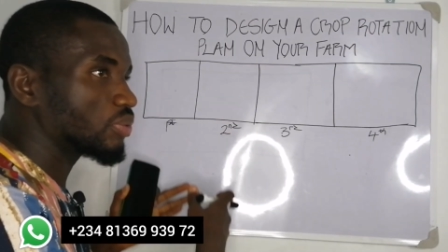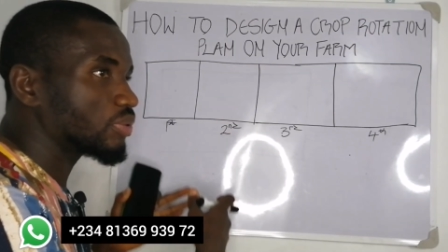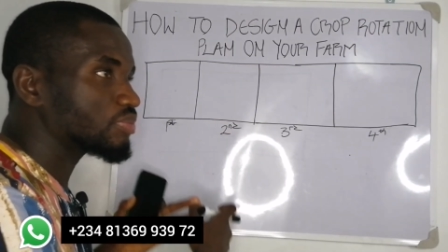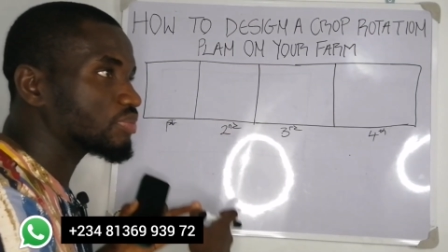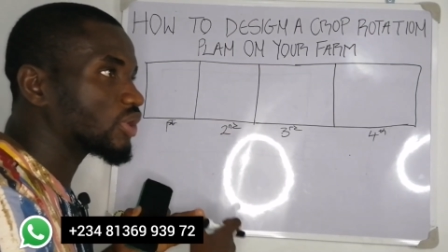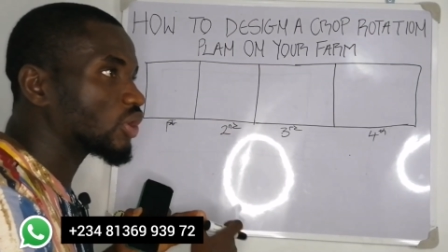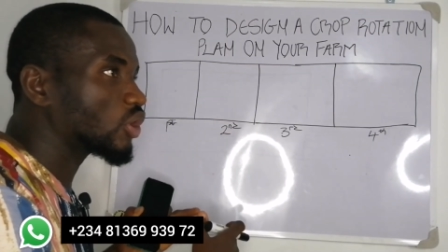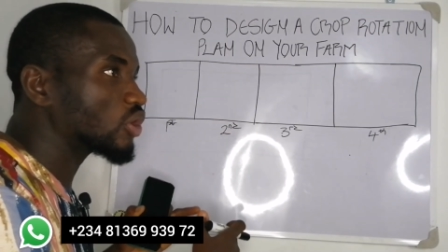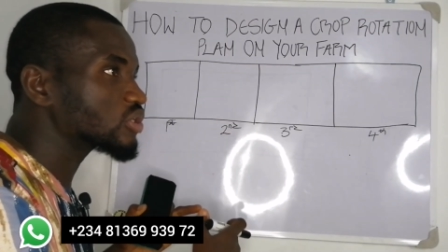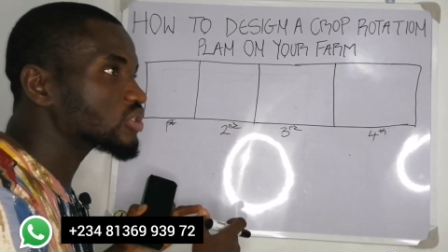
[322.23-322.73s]

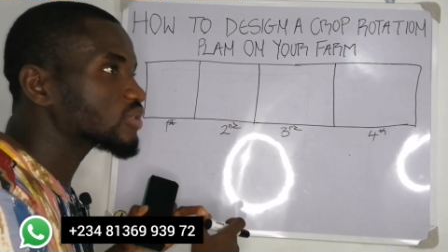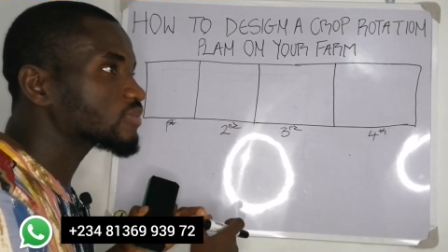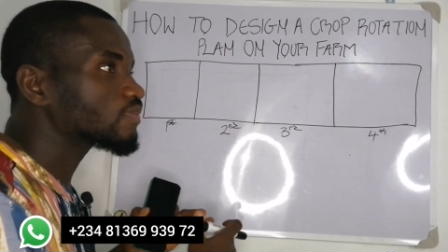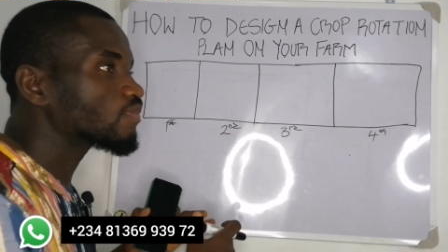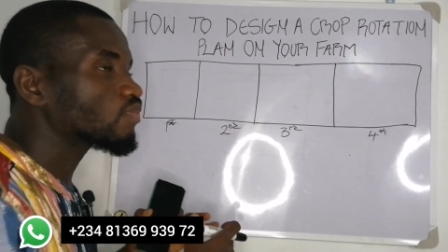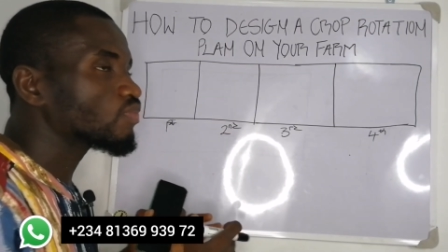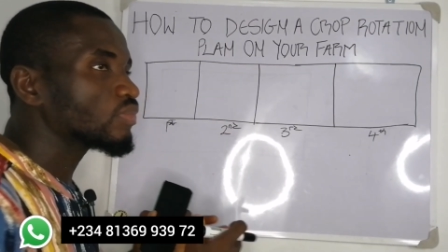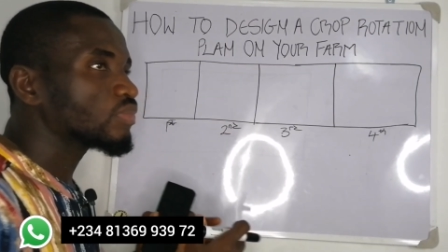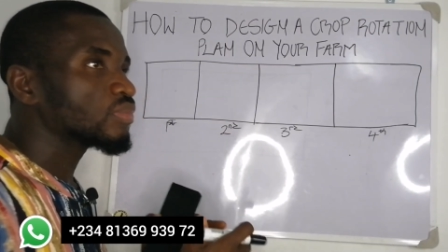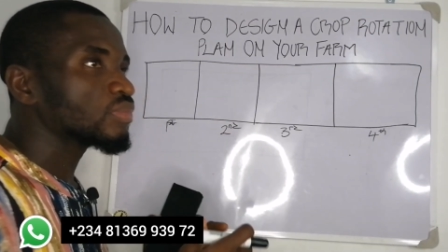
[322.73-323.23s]
because
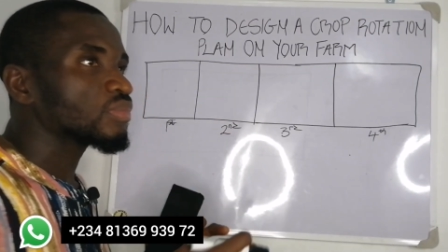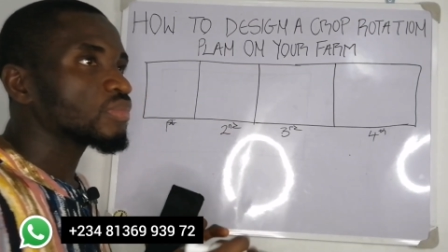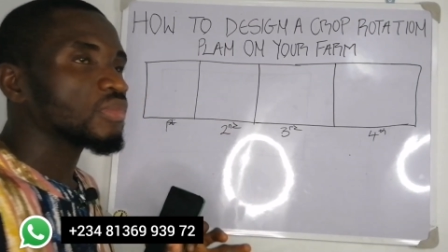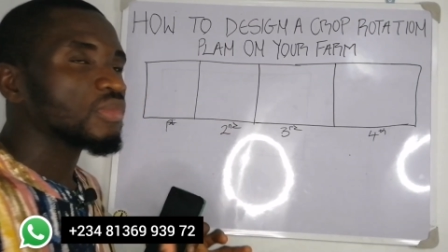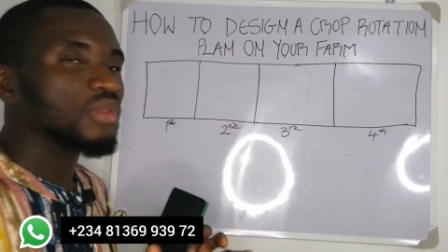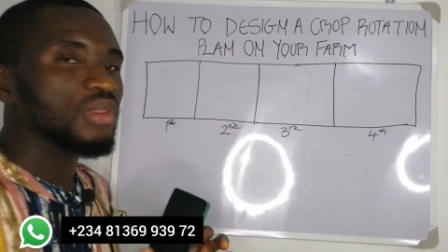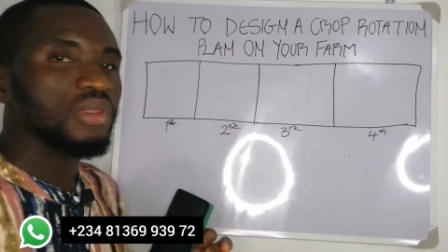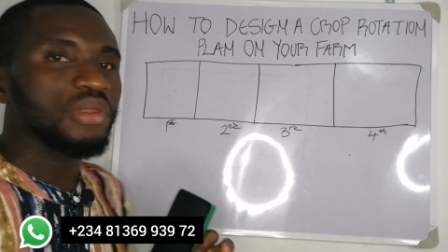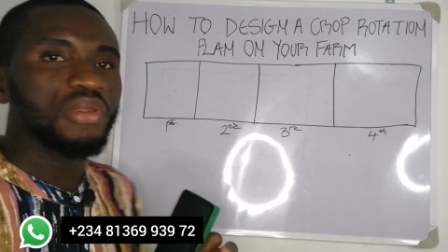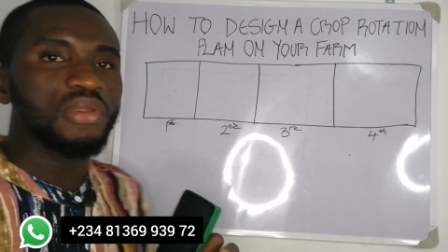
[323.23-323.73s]

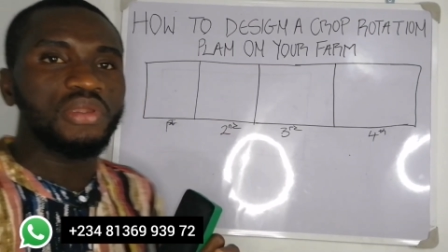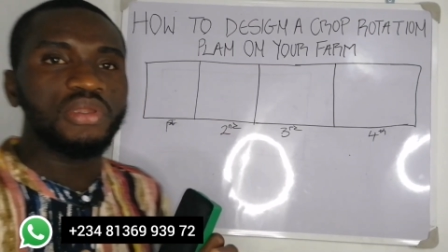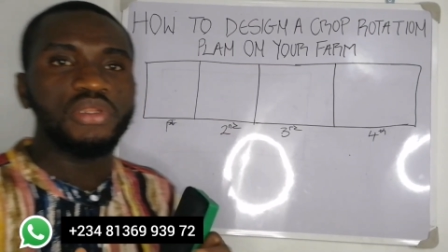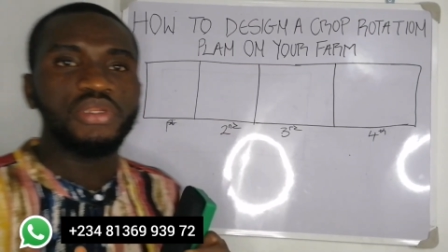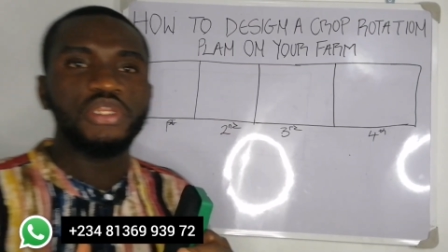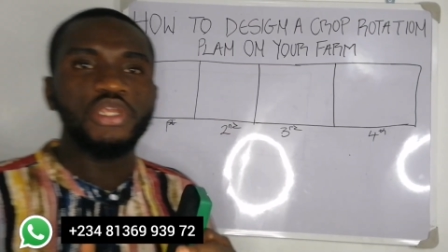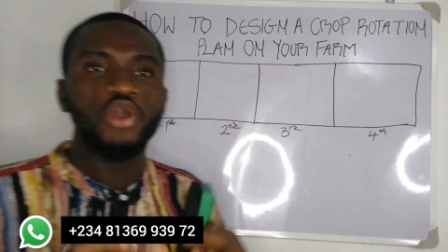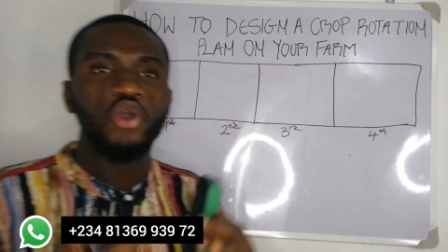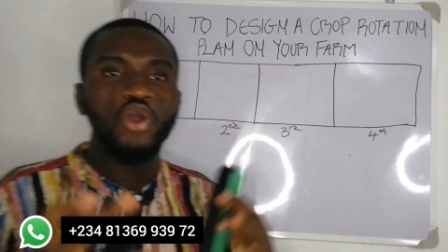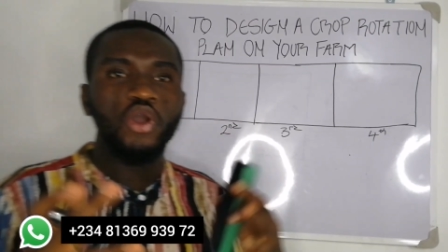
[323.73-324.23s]

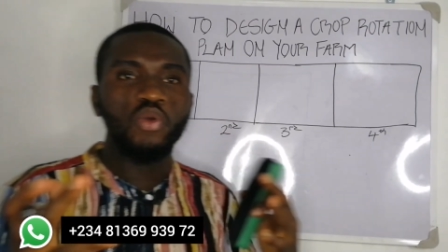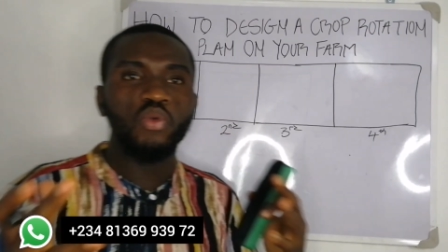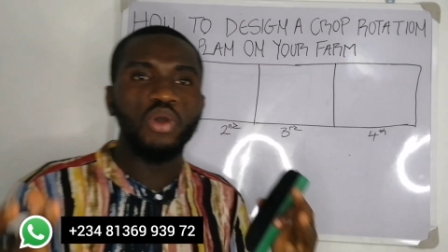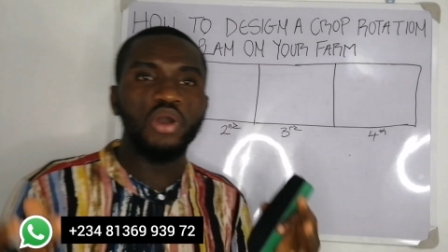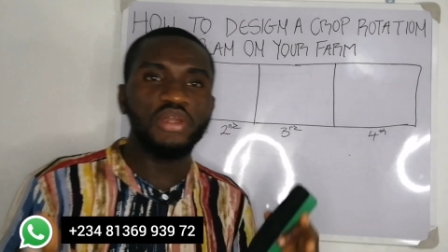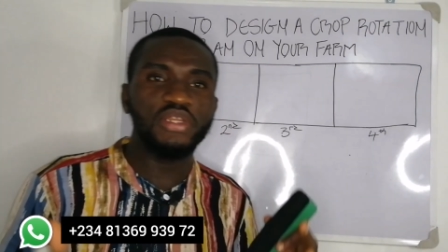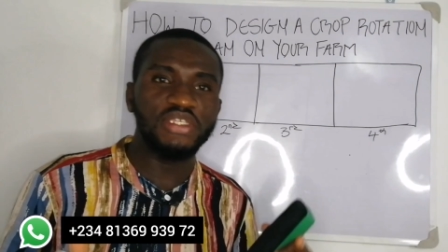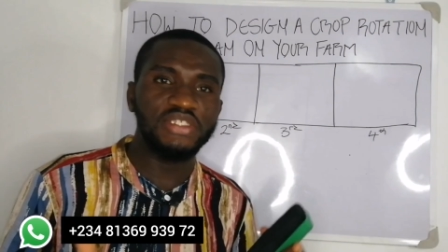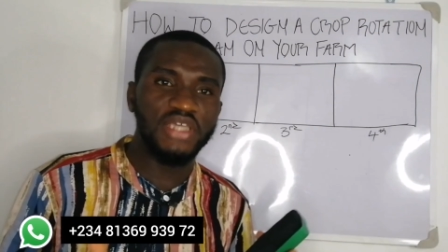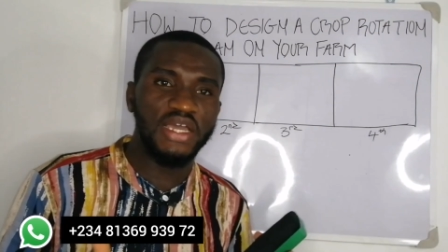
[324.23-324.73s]
the whole
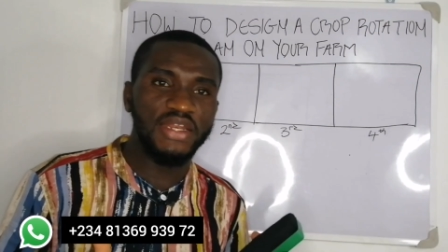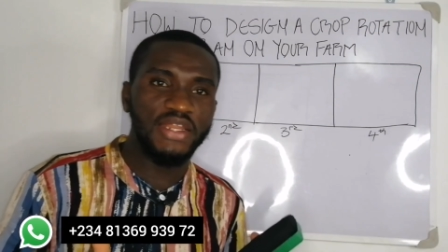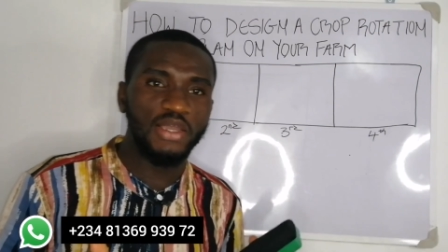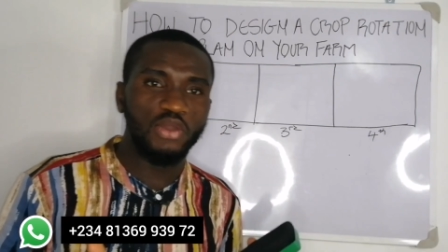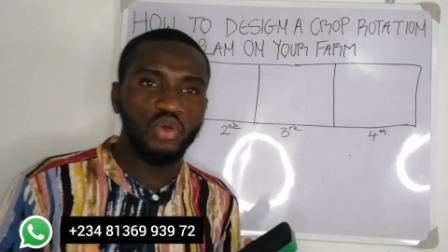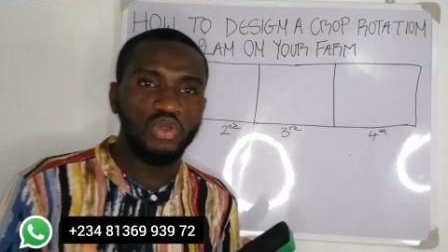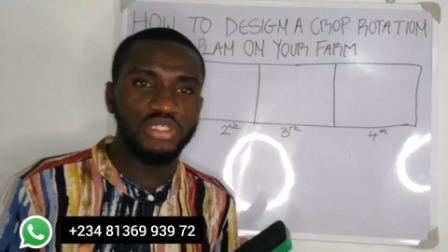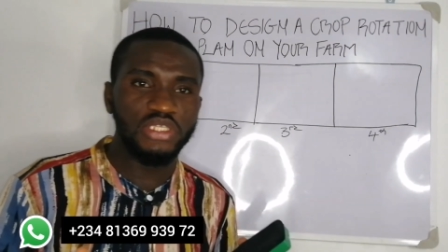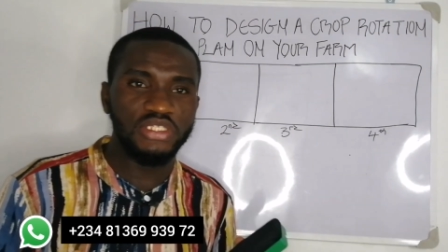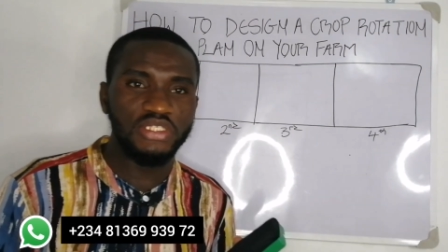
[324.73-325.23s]
world is an
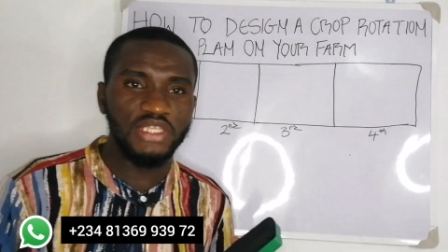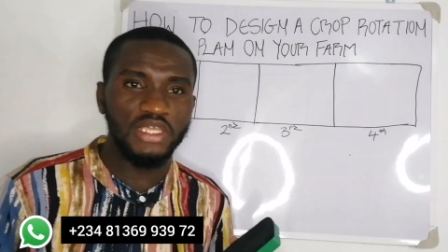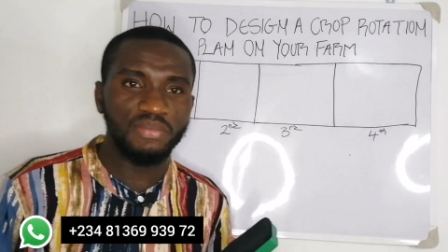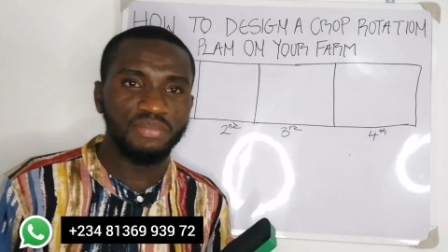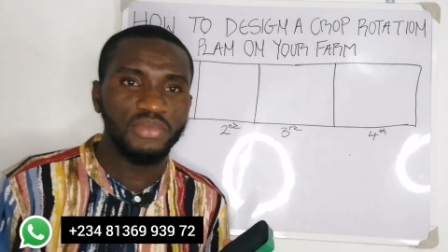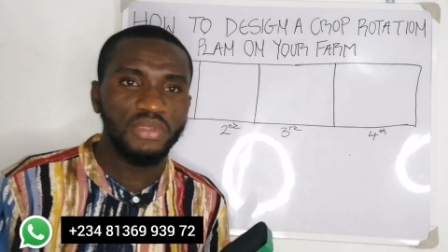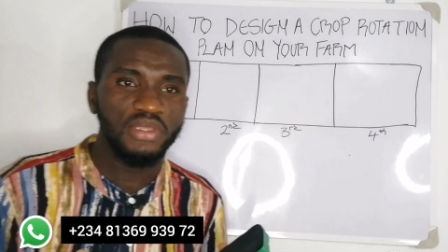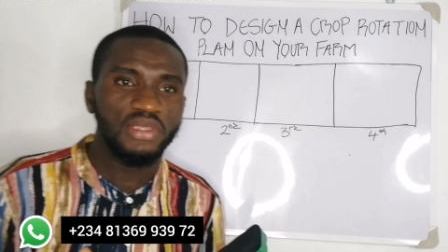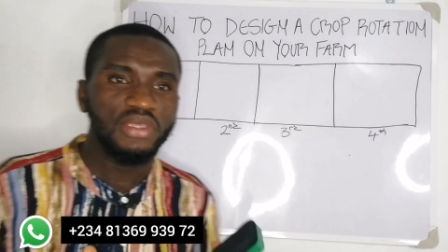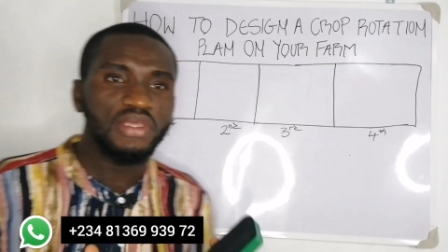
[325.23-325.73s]
ecosystem